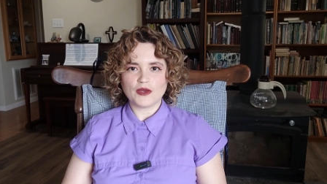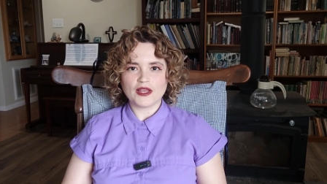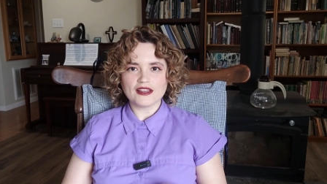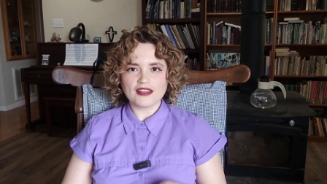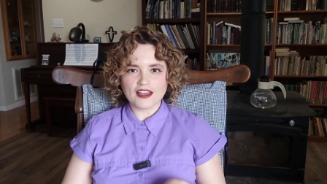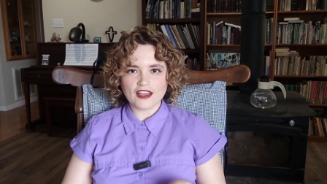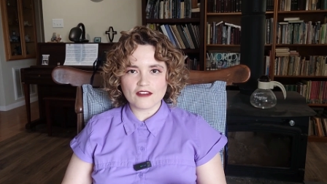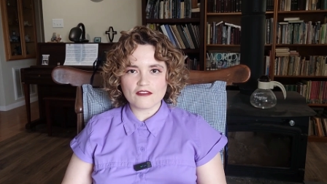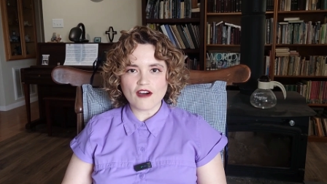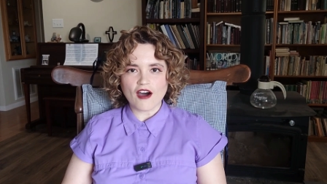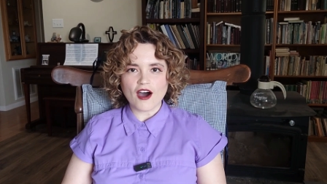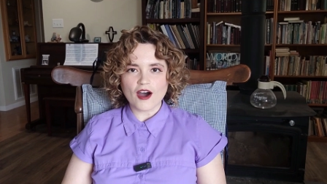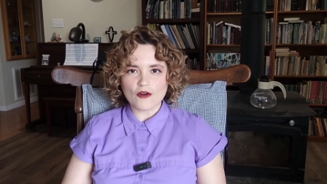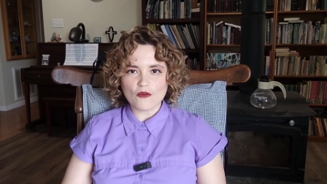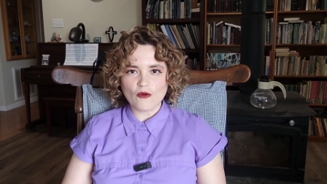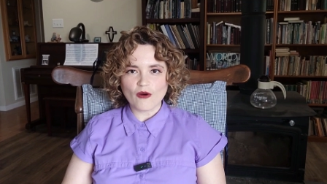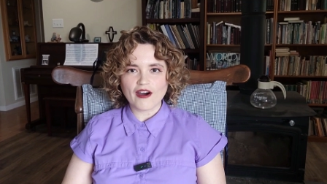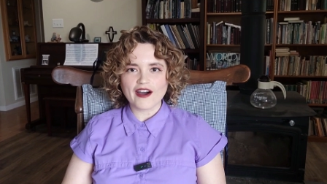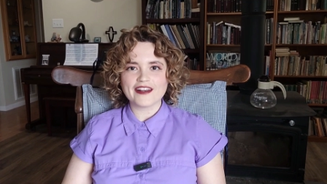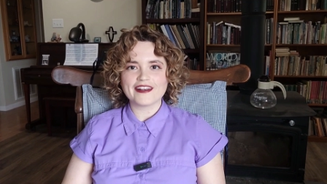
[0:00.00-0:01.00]
We live
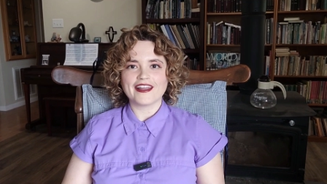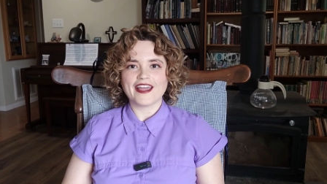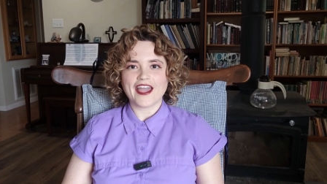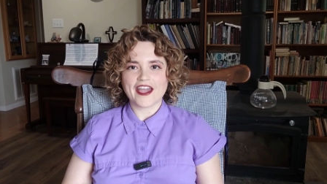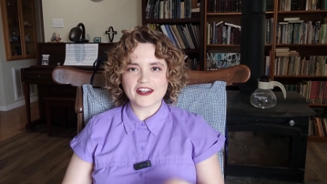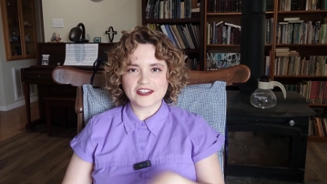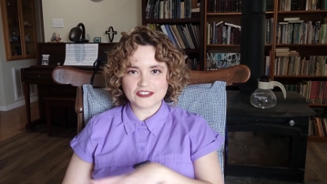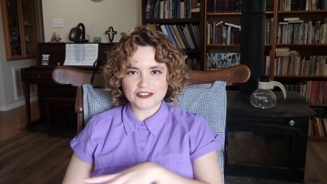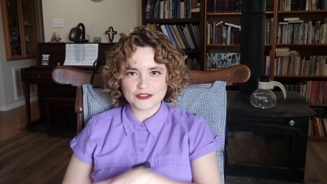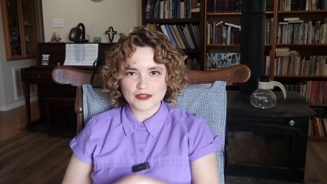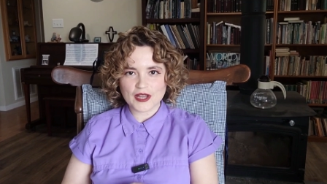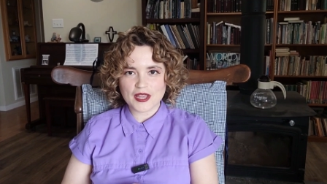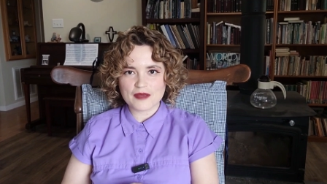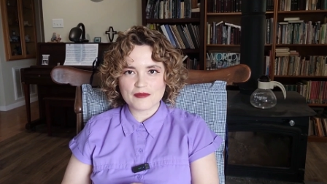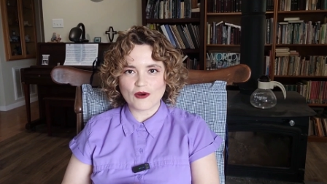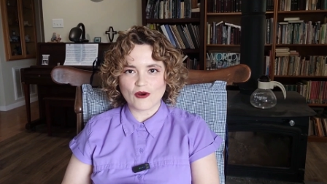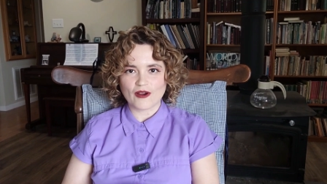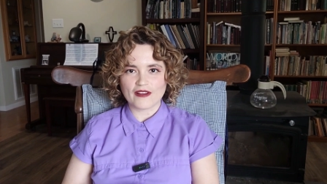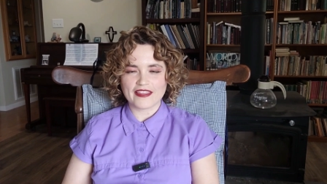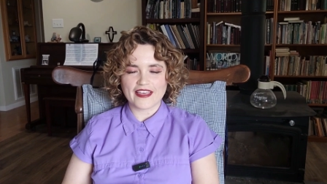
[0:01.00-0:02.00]
on one
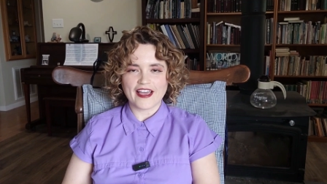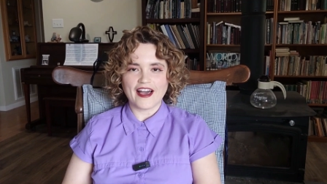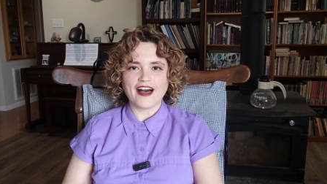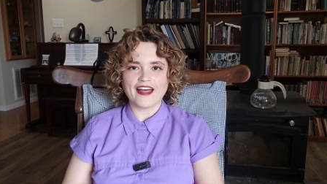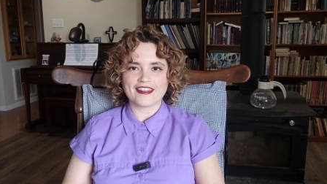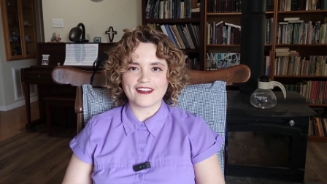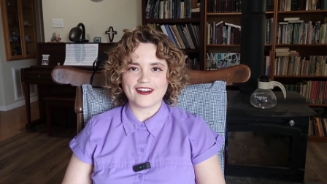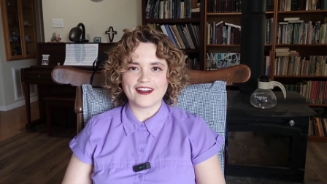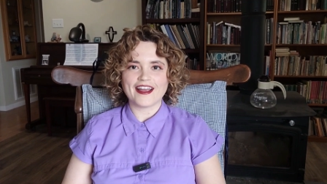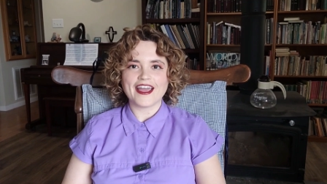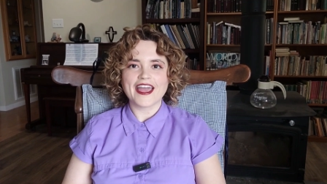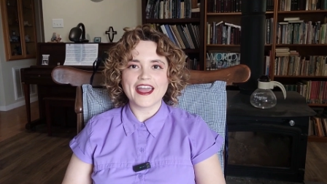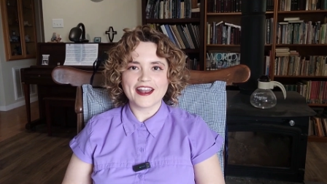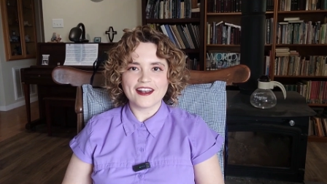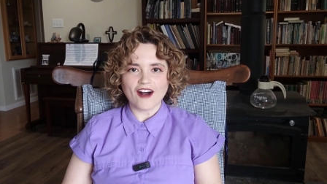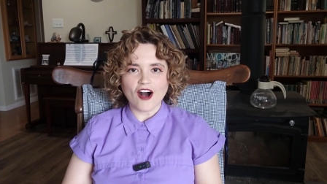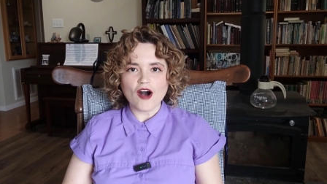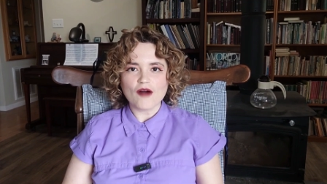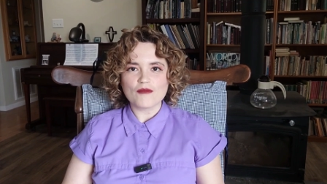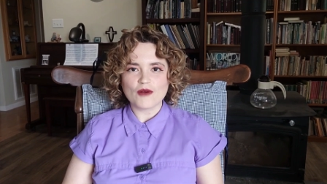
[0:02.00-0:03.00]
extreme or the other
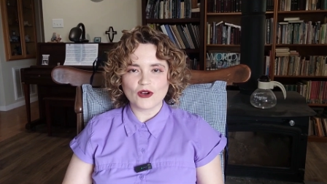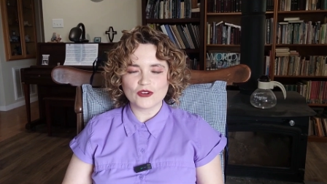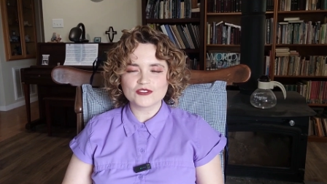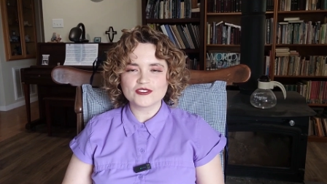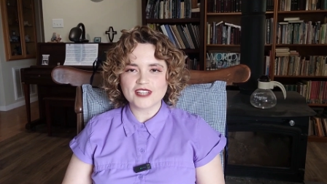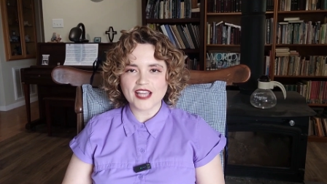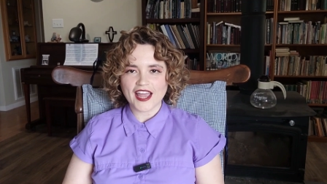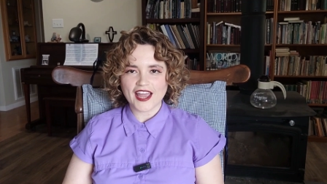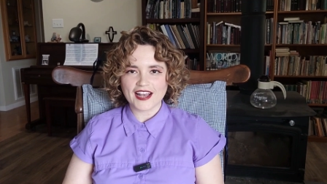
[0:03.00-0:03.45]
in almost